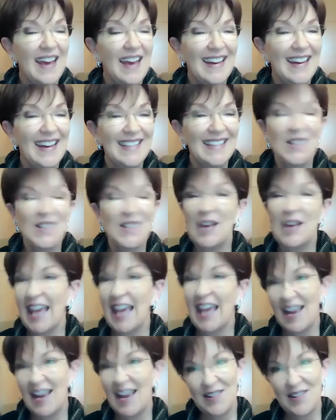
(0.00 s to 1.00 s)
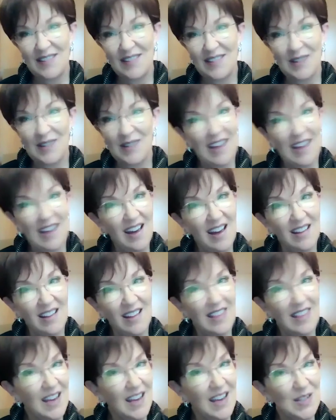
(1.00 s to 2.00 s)
So again, Raquel,
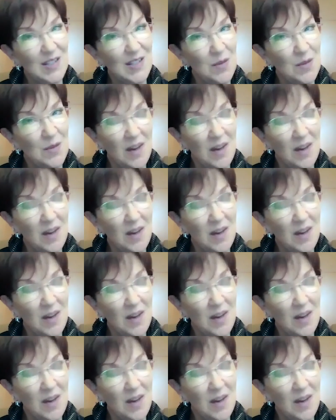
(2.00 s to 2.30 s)
thanks so